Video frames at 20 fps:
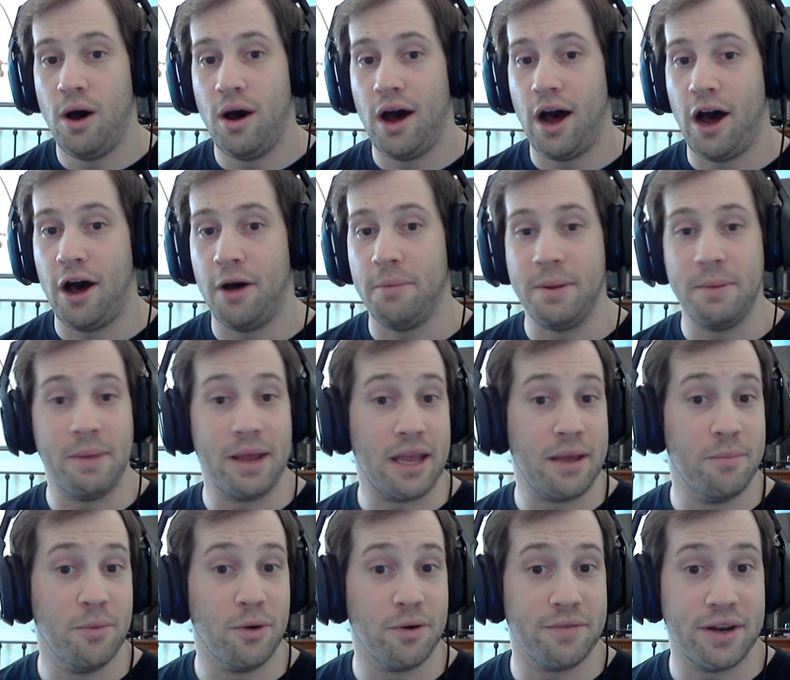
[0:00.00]
I'll be
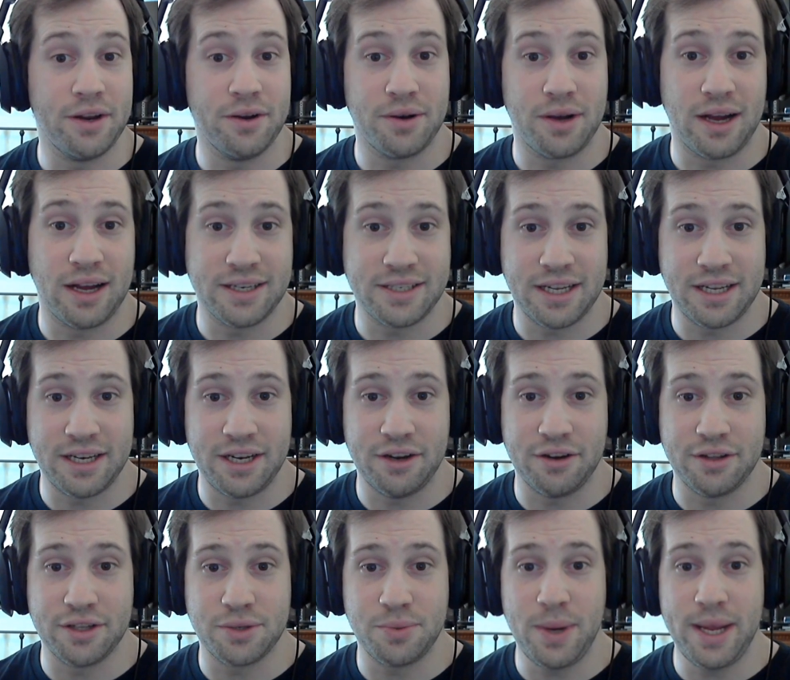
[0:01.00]
making more video content here
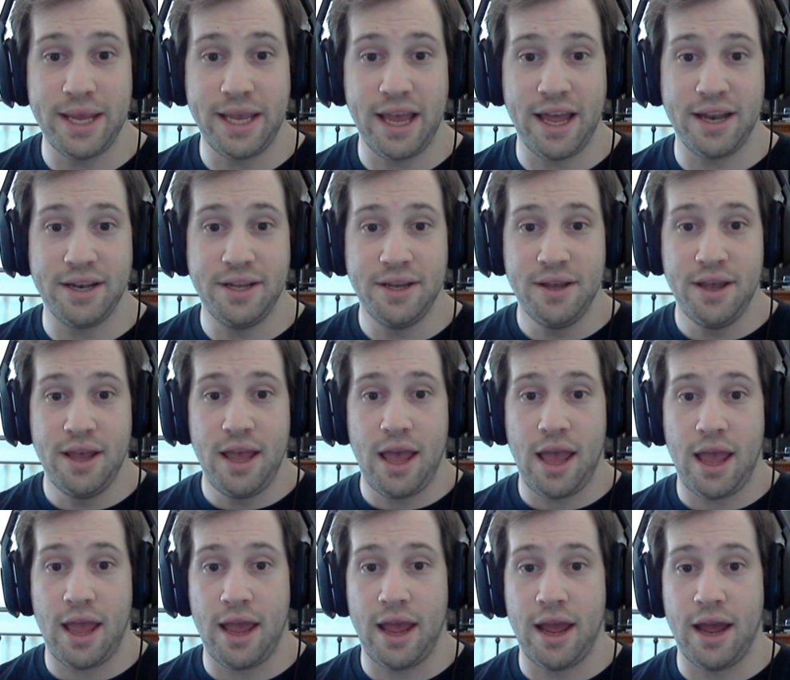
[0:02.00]
this weekend,
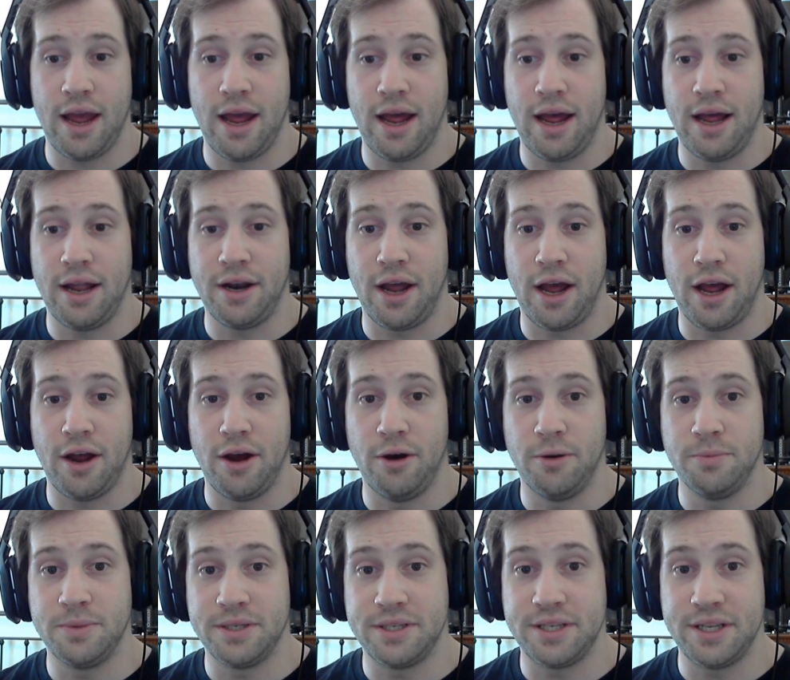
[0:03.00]
and I
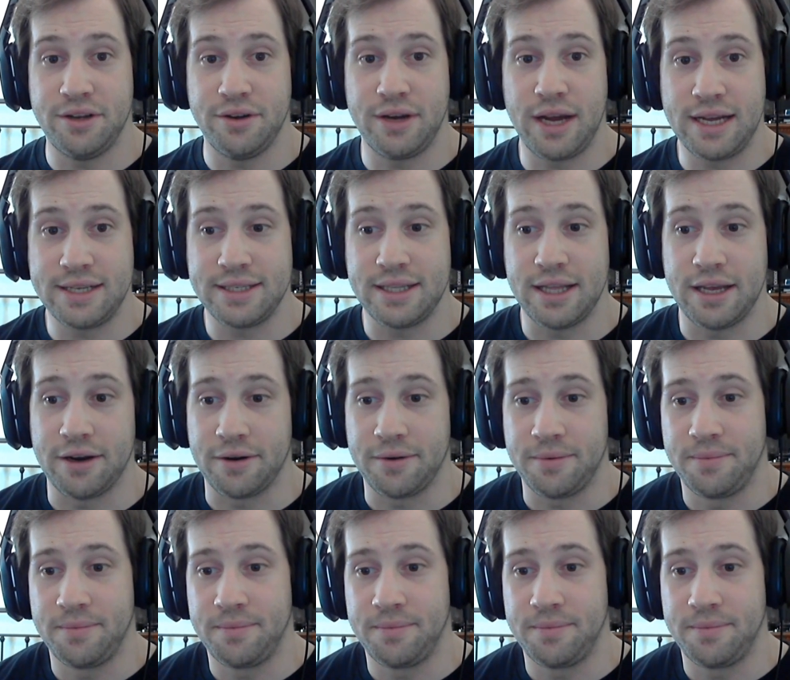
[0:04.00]
hope to see you guys later.